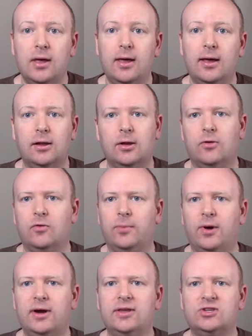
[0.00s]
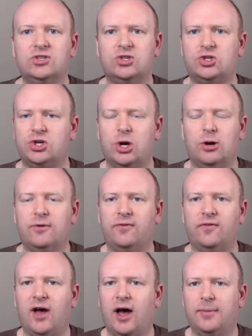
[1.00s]
Hello everybody, this is Sheriff
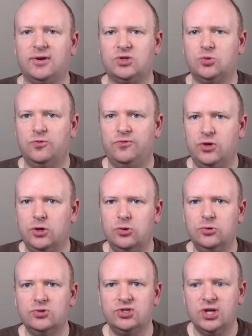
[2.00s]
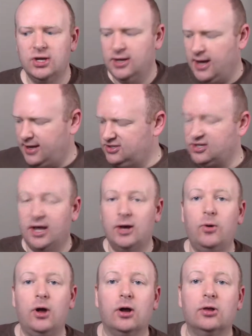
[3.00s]
of Comics Reviews, and today
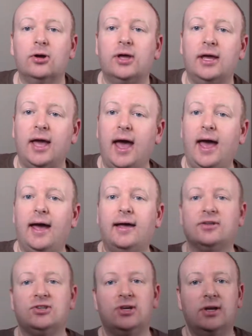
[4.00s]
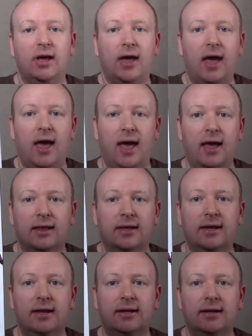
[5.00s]
we are looking at
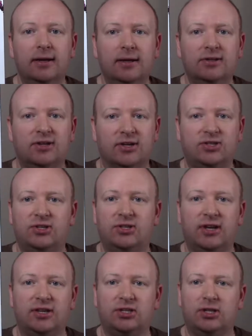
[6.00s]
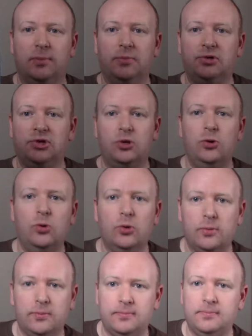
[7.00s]
Alien Dust to Dust number 2.
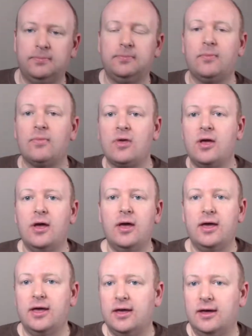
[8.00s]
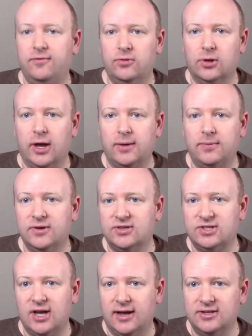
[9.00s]
If you like
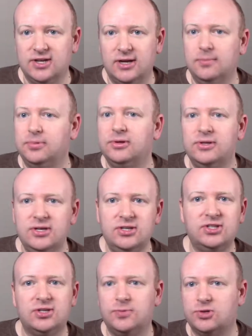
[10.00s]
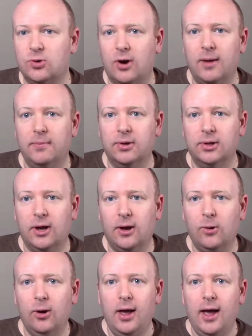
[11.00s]
this content, please subscribe
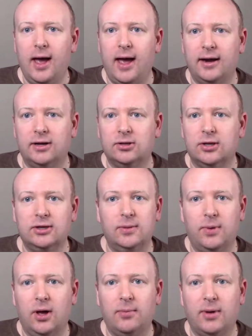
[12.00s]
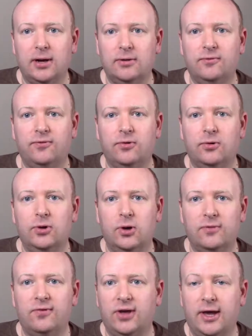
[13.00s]
below and click the bell button for
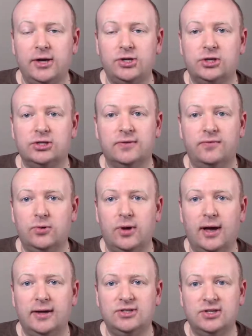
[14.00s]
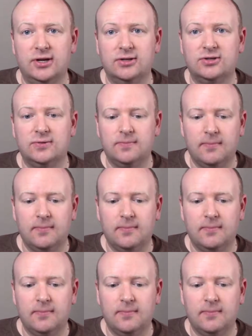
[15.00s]
notifications of new content.